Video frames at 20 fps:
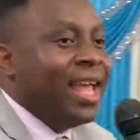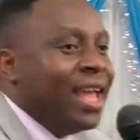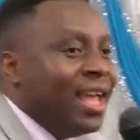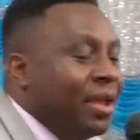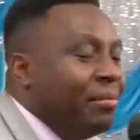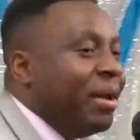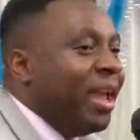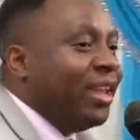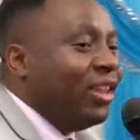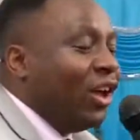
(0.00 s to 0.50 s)
He
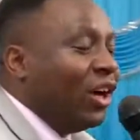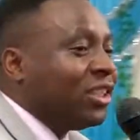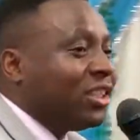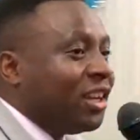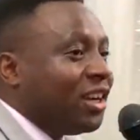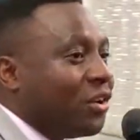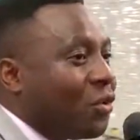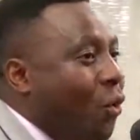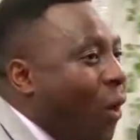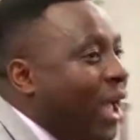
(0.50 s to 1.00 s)
may not
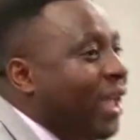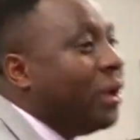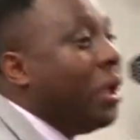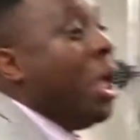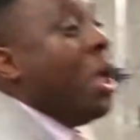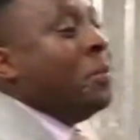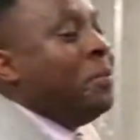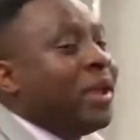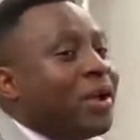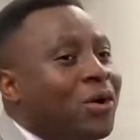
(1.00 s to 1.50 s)
require,
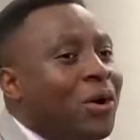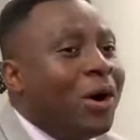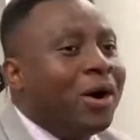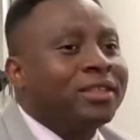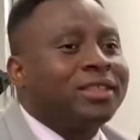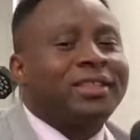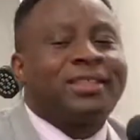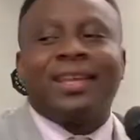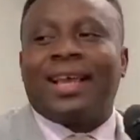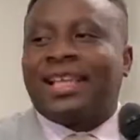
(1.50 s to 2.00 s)

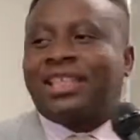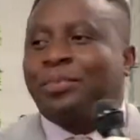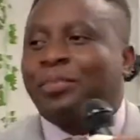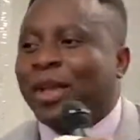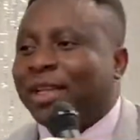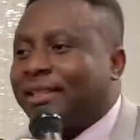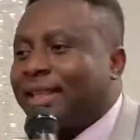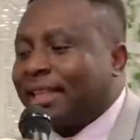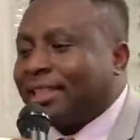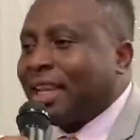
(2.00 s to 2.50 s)
because as
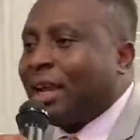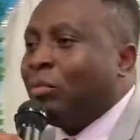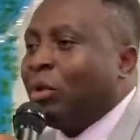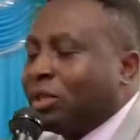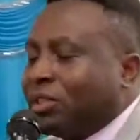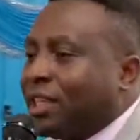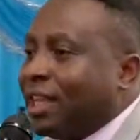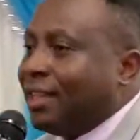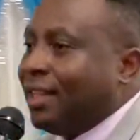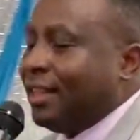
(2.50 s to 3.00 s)
Pastor Samuel
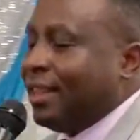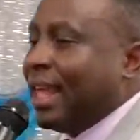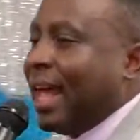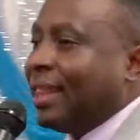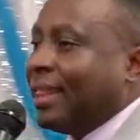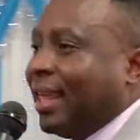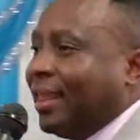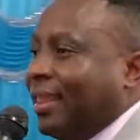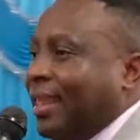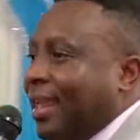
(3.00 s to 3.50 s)
said the
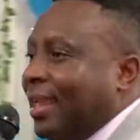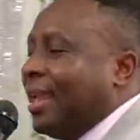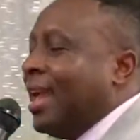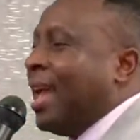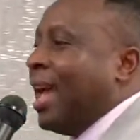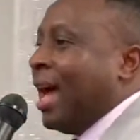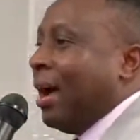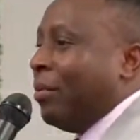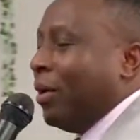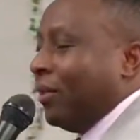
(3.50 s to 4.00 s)
other day
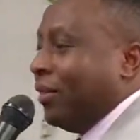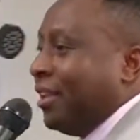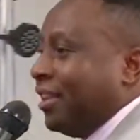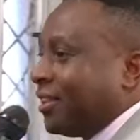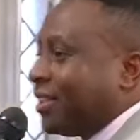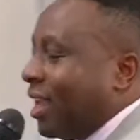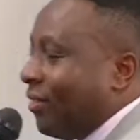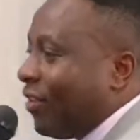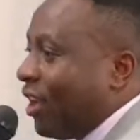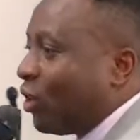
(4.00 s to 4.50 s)
about
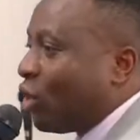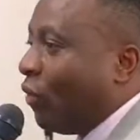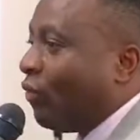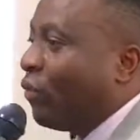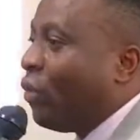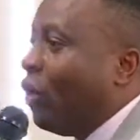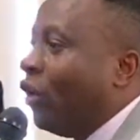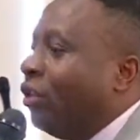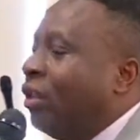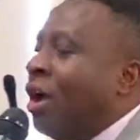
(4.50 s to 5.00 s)
this servant of
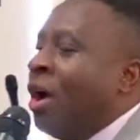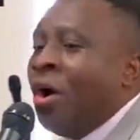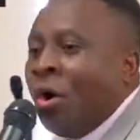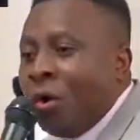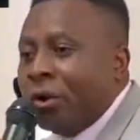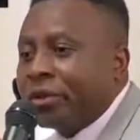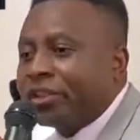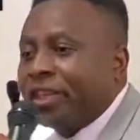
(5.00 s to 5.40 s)
God who